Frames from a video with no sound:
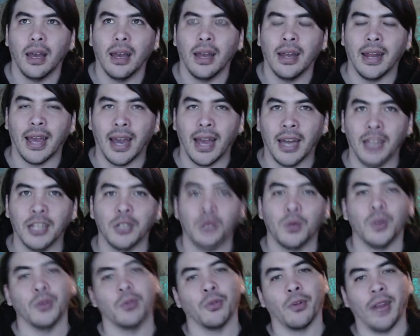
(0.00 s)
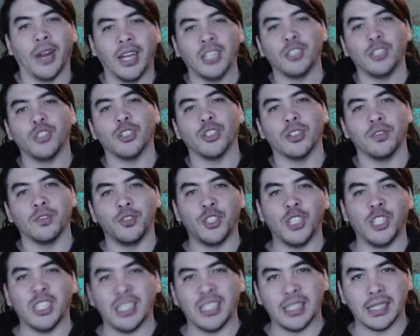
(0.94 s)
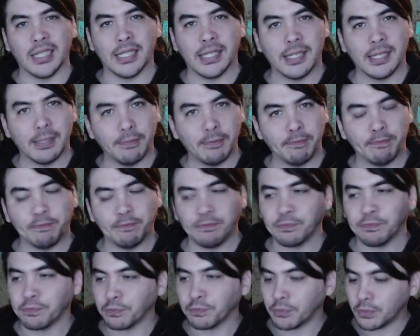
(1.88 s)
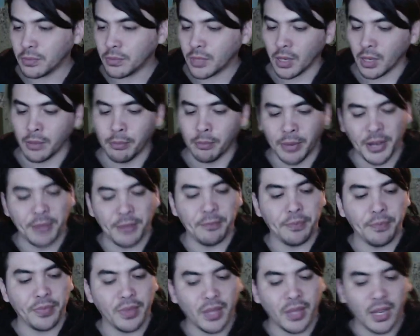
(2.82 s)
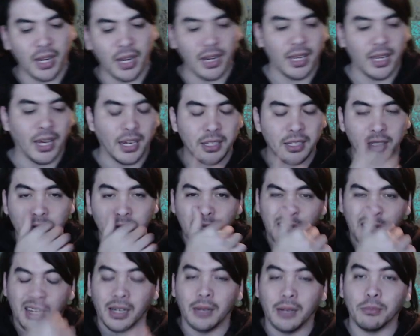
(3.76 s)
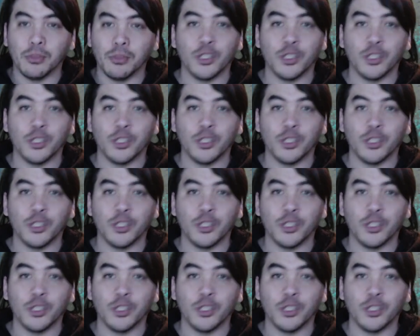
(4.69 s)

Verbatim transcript: an adequate range of jeans. But in any case, um,